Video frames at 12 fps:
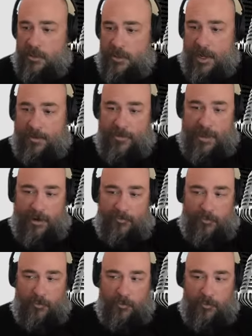Now that
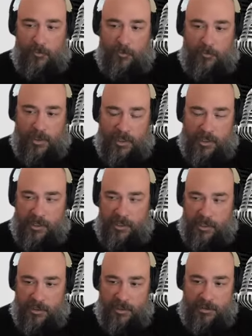room
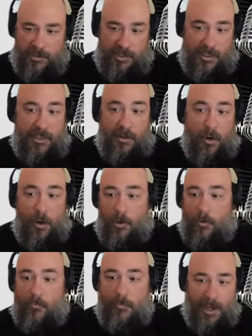is seeing
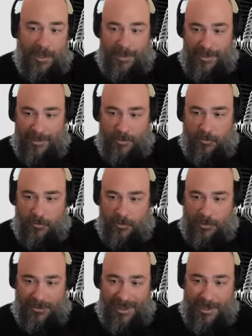all my inner
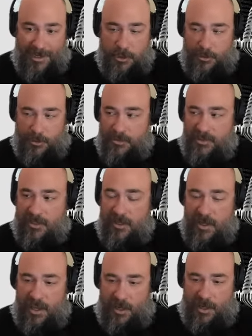connections.
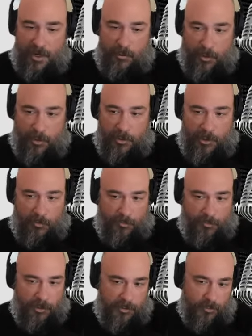And I walk in that room
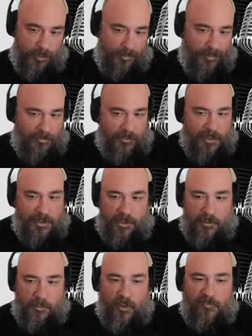and goes, well, maybe he's in
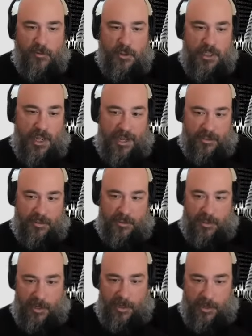the mood for jazz
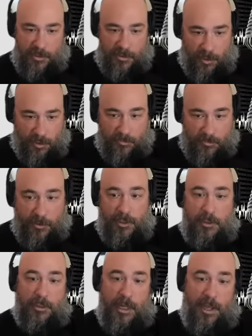today, and starts
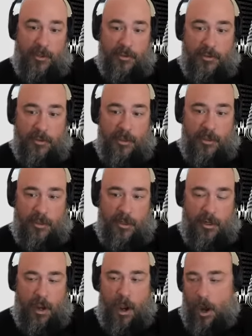playing jazz.
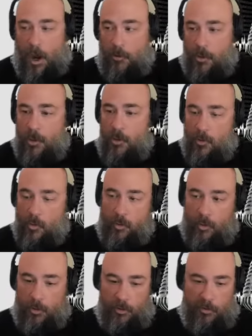Uh,
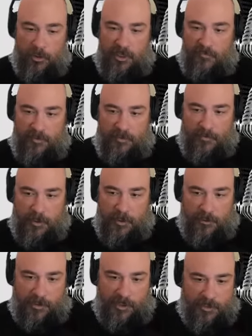or even we
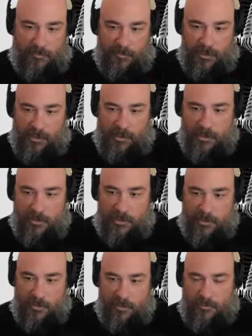look at some of
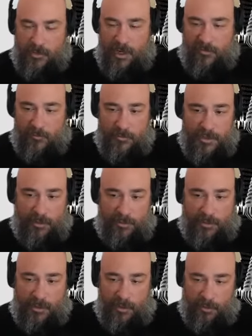these platforms
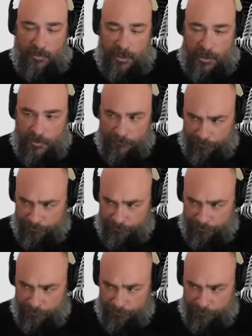out there like